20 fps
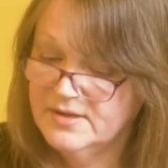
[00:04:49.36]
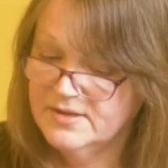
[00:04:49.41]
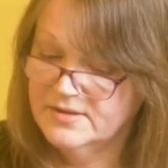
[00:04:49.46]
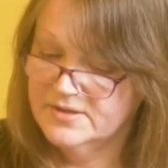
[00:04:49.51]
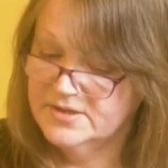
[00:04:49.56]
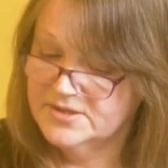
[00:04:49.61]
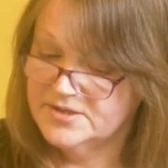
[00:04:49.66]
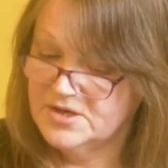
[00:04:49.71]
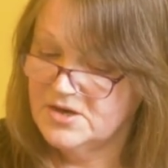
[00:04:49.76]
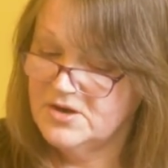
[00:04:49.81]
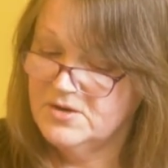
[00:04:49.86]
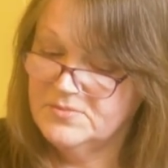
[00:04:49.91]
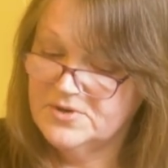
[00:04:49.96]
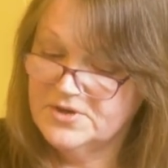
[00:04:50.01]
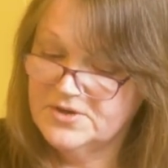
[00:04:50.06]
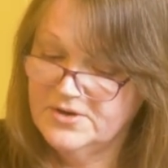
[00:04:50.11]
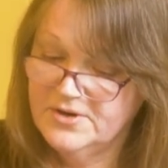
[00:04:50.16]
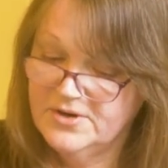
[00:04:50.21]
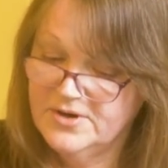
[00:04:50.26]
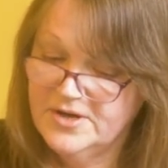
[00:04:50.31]
The
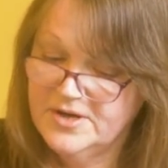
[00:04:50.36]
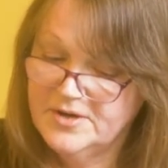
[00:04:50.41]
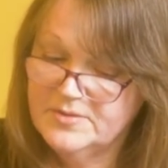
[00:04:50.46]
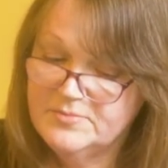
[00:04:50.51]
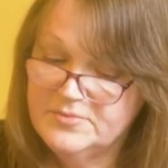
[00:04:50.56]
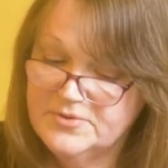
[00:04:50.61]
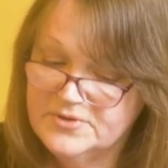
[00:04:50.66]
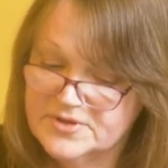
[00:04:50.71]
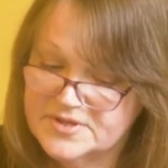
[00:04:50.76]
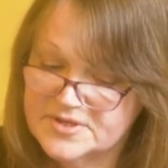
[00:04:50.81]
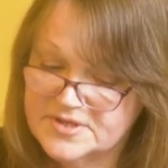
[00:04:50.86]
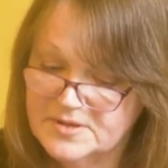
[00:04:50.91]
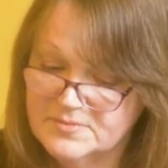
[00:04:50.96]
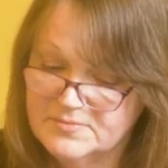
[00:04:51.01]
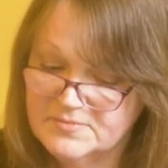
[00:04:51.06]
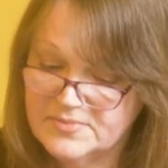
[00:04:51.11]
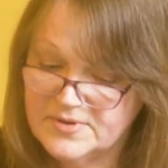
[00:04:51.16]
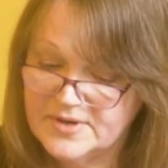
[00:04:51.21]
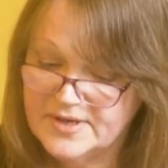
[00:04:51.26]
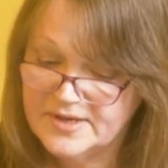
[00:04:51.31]
Dharmakaya, put
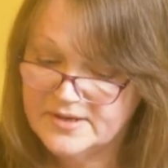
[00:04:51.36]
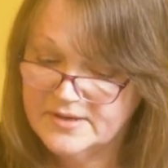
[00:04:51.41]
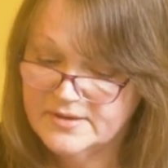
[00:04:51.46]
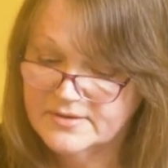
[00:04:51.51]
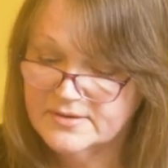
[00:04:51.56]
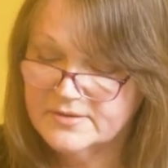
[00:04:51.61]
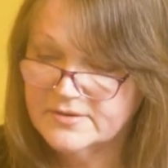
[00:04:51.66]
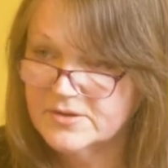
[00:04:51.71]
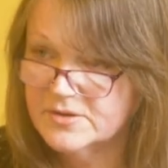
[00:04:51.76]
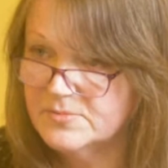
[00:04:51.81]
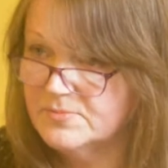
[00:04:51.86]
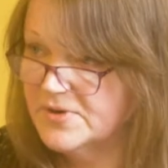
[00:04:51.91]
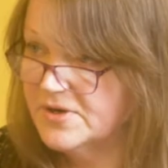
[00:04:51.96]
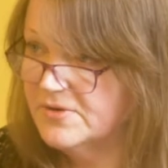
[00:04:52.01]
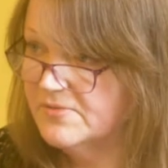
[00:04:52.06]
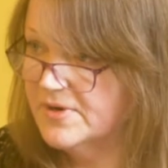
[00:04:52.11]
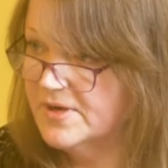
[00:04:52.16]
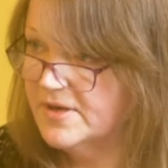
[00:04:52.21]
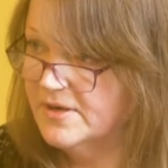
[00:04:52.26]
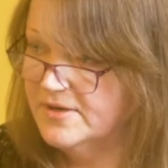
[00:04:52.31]
simply, could be
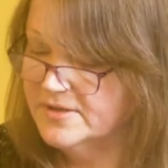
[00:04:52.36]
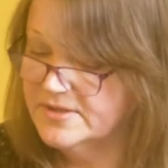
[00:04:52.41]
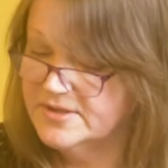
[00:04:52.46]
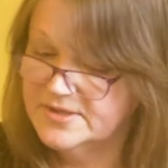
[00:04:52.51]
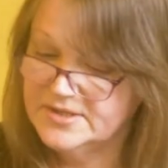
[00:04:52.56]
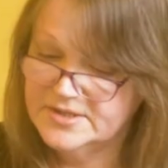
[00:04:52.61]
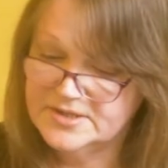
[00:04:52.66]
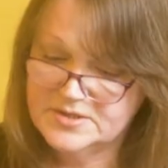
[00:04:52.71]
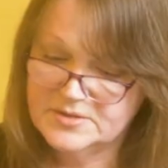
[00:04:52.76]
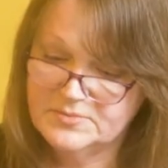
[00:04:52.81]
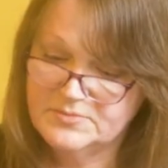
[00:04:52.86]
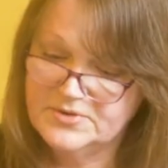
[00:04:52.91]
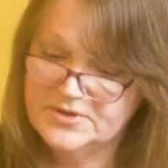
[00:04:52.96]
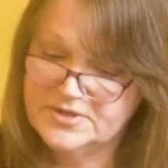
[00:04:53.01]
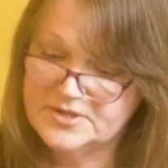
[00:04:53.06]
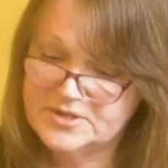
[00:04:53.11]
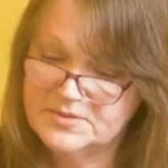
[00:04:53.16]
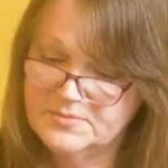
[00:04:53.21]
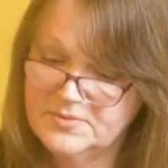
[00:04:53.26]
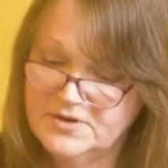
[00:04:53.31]
regarded as the
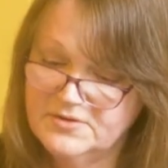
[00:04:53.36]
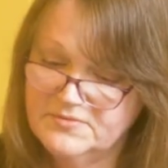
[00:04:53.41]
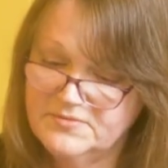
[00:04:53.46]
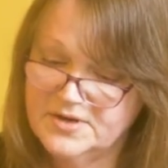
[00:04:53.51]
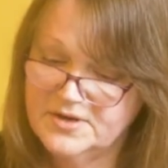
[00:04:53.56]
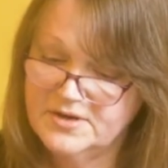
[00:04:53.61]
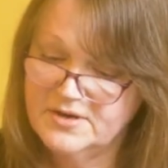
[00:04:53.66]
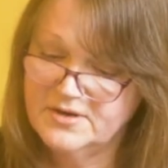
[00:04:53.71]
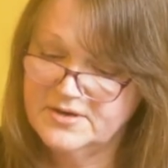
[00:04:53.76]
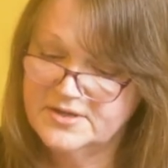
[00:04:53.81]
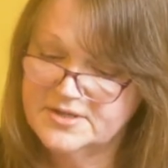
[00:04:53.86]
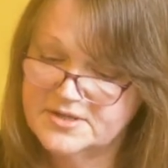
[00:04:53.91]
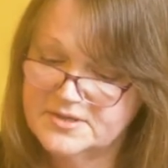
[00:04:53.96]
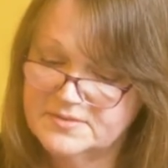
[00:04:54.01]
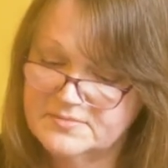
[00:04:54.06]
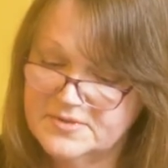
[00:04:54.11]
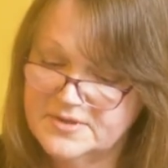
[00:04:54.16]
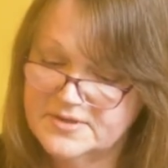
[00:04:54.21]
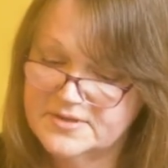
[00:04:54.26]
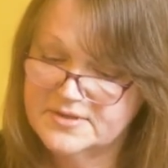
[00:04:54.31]
principle of
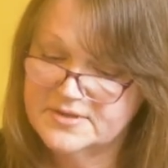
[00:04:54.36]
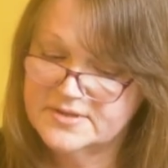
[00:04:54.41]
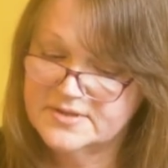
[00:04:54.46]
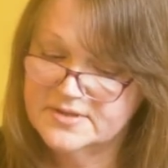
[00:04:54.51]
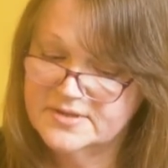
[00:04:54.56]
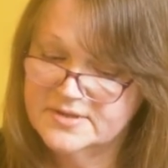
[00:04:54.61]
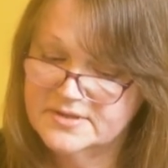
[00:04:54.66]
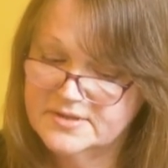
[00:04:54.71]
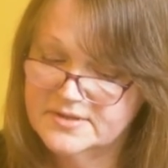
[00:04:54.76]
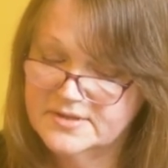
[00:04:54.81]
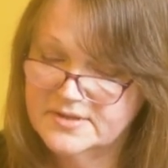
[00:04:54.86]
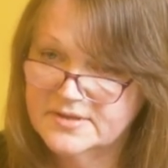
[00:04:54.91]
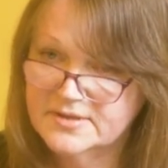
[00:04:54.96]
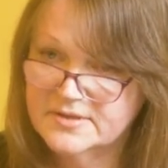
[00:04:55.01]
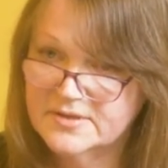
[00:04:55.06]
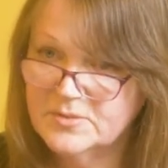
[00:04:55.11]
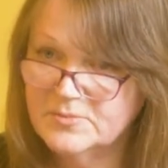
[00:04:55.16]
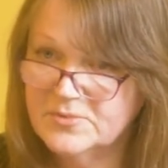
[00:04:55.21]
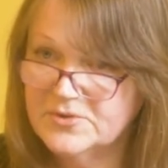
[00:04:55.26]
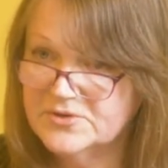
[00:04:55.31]
enlightenment,
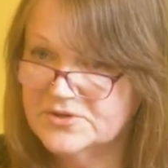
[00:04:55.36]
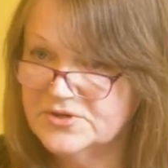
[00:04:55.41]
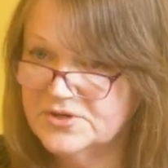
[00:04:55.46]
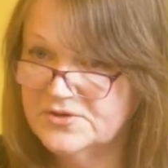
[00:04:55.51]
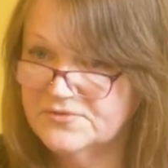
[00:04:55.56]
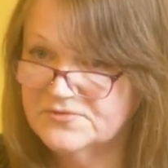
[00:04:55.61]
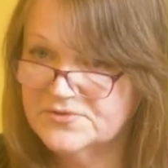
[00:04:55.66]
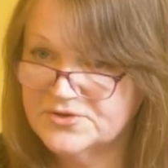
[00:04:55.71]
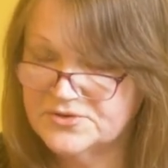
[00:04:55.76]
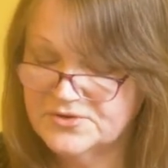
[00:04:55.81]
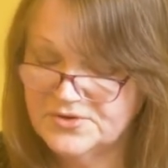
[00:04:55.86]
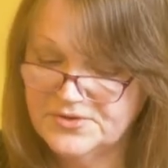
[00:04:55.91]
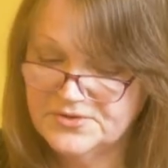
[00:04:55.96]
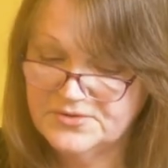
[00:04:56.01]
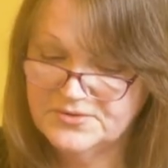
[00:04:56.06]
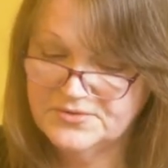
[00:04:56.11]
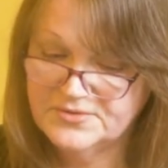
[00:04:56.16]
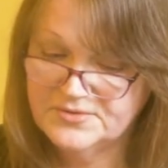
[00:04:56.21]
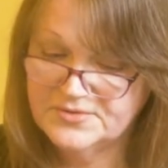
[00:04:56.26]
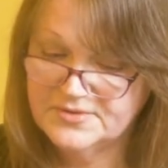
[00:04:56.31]
the body of
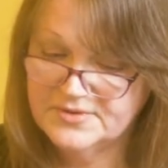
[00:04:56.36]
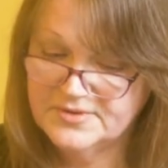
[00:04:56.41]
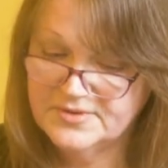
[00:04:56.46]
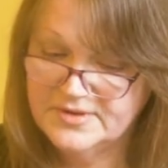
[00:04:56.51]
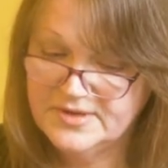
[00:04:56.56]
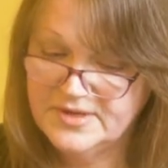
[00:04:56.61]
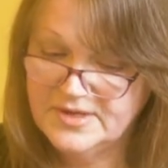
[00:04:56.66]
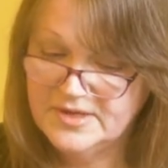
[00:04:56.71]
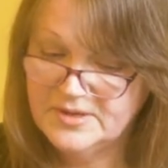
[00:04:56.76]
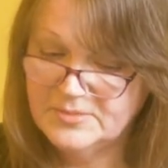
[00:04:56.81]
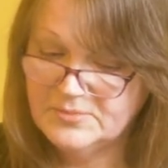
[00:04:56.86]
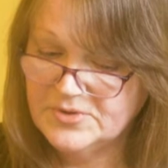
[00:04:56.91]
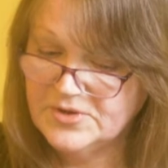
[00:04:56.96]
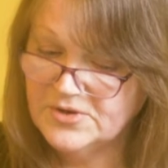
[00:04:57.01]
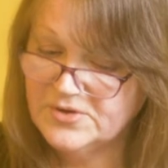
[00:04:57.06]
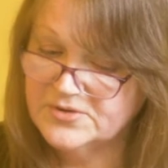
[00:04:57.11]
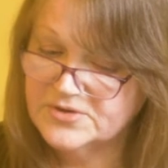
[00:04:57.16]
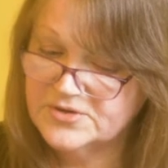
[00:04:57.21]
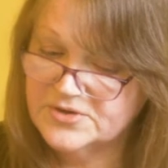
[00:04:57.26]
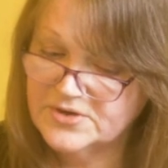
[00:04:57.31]
truth,
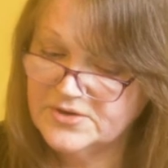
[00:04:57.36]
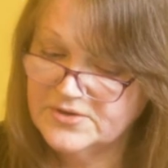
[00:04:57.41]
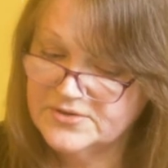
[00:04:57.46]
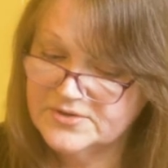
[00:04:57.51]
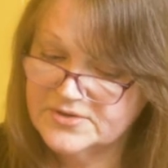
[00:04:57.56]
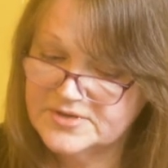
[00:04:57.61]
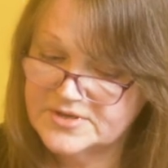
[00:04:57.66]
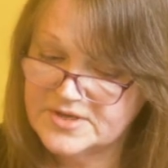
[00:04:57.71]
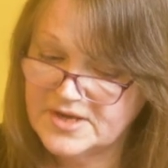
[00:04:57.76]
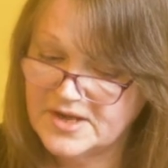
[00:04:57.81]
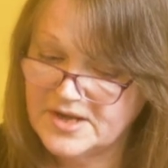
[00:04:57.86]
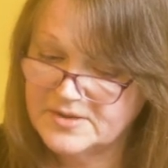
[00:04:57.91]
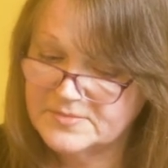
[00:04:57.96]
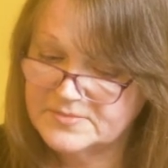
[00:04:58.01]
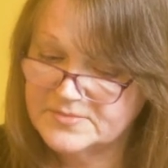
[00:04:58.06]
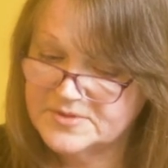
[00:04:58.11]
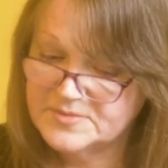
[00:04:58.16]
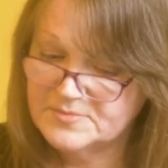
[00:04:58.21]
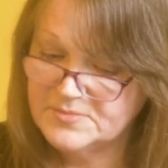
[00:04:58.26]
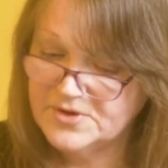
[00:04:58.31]
beyond
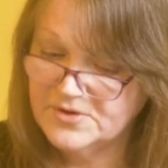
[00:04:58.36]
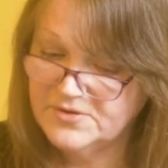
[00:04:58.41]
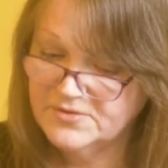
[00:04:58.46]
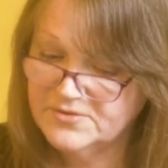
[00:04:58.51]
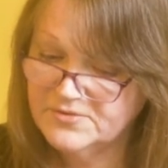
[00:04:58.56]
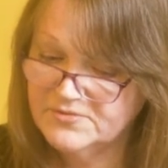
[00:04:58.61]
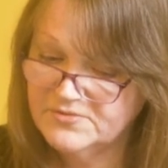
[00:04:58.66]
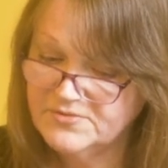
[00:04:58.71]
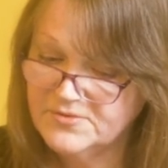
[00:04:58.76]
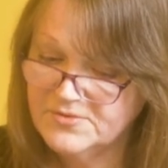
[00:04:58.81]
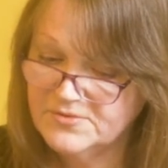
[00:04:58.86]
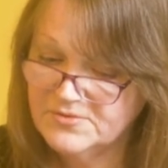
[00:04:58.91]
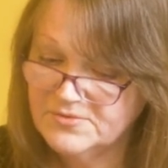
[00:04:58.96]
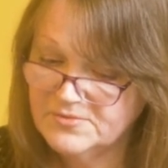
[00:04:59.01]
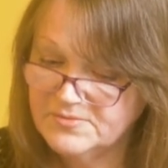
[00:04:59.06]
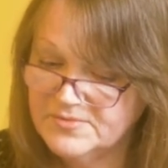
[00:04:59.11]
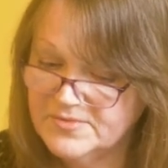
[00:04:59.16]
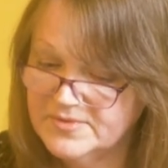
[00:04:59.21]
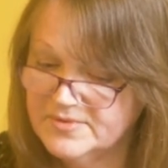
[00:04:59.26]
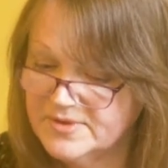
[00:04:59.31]
concepts, beyond
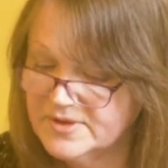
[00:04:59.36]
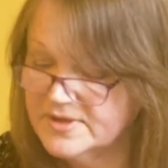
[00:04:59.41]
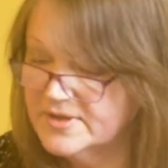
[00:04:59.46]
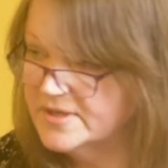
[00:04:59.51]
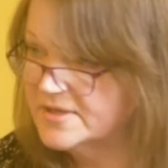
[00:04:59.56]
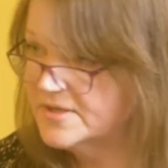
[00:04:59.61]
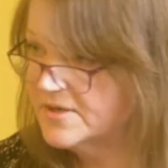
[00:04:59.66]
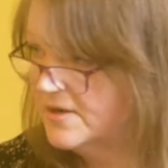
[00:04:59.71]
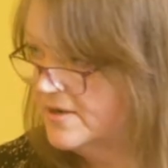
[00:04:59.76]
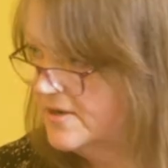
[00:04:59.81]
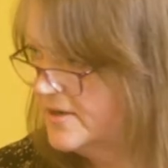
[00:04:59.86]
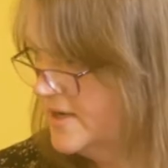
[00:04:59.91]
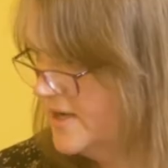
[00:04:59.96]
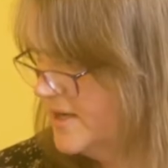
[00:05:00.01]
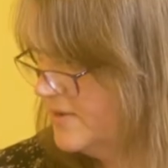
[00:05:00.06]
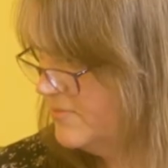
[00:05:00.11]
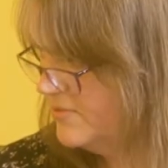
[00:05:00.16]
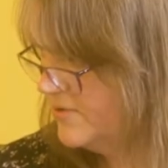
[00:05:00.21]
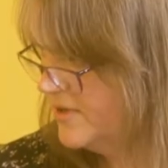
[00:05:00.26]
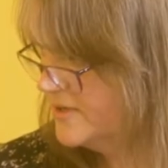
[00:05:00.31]
form,
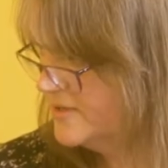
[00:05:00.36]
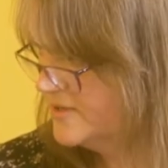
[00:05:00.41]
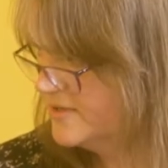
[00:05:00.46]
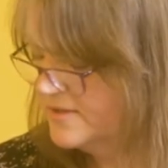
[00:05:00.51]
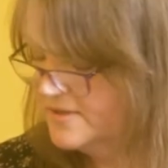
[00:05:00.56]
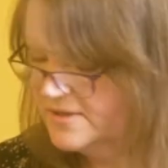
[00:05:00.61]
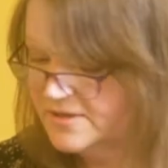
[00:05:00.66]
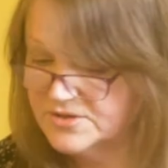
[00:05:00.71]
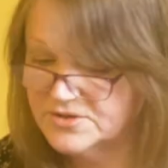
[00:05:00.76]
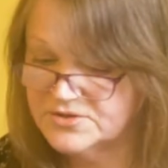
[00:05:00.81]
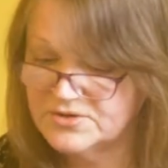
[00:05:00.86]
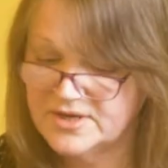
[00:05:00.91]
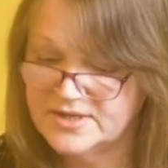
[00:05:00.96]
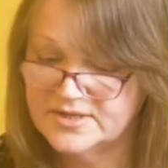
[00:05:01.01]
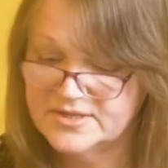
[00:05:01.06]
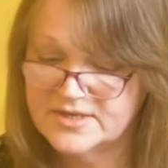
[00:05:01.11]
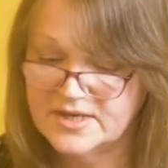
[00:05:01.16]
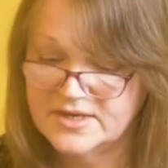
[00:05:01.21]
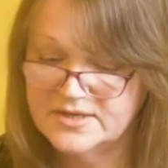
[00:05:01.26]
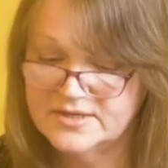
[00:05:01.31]
eternally present and
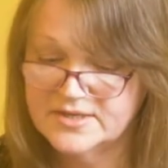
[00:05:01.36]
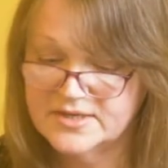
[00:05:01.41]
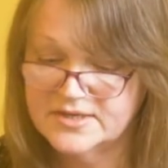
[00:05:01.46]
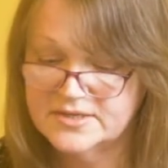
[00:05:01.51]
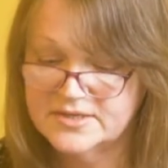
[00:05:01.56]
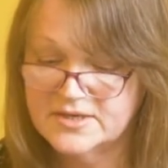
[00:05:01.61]
transcending